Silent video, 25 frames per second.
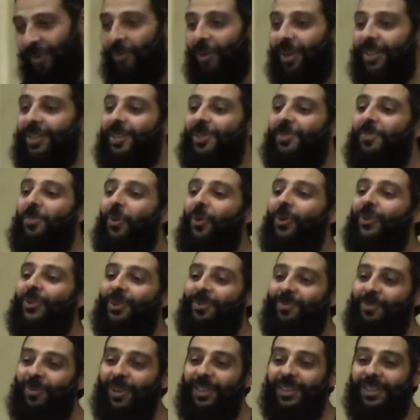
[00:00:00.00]
What is
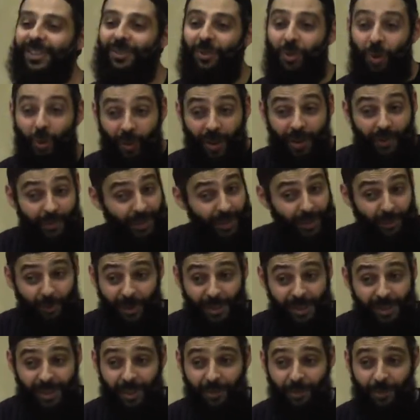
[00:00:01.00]
boredom? What, go and read
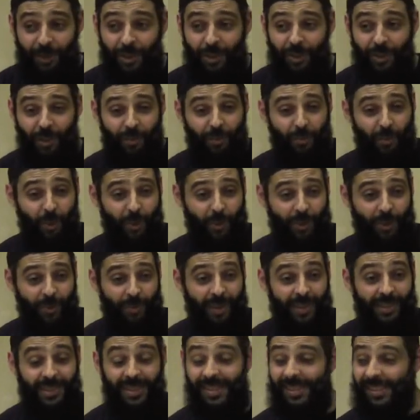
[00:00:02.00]
what's the definition of
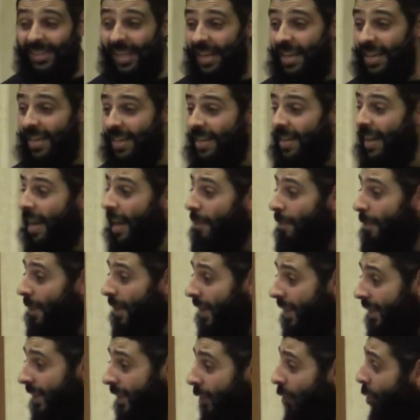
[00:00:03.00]
boredom. It is the
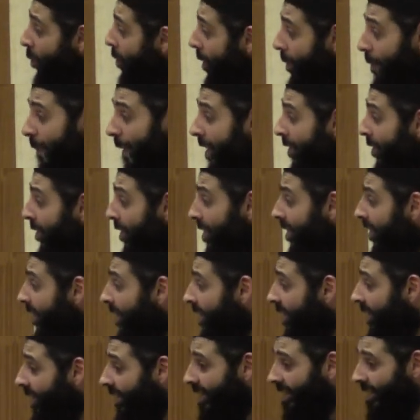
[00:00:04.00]
inability to be
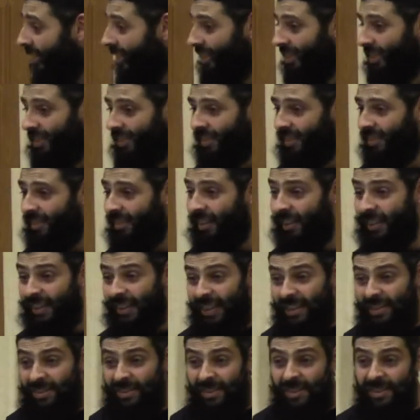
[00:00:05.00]
patient. I
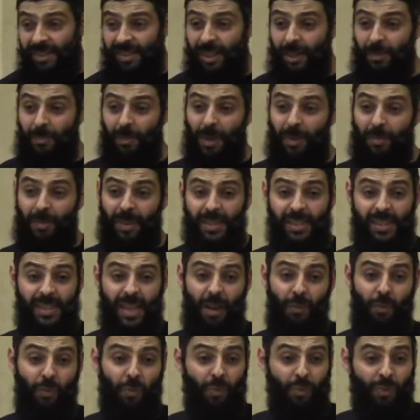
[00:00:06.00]
can't just sit by
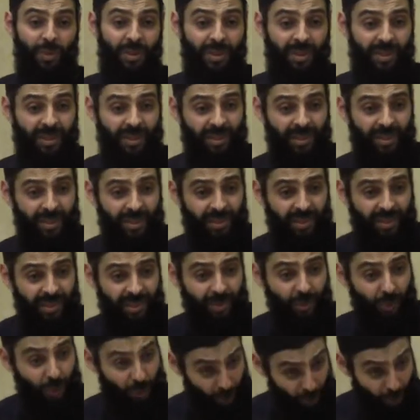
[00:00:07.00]
myself.
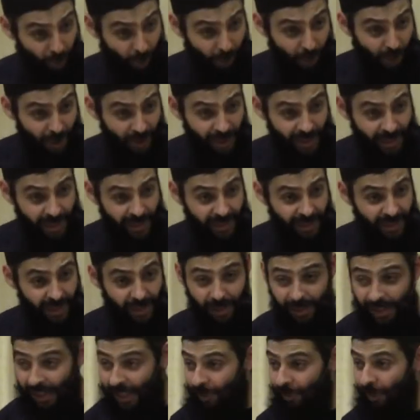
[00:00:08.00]
Do you notice this?
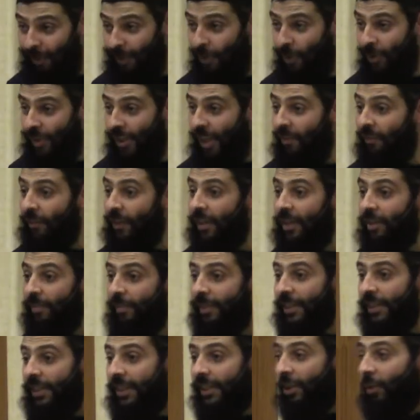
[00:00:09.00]
You sit by yourself and
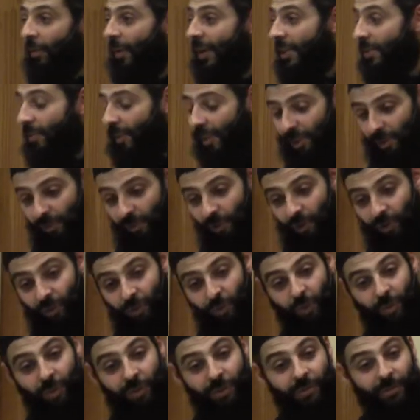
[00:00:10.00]
immediately, where is my
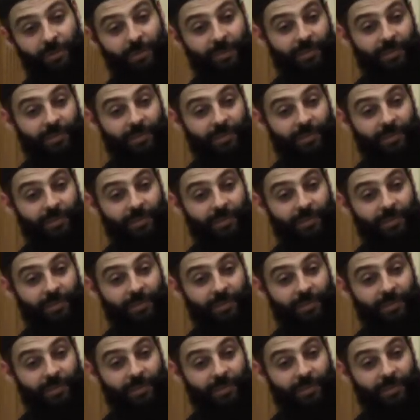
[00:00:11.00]
smartphone?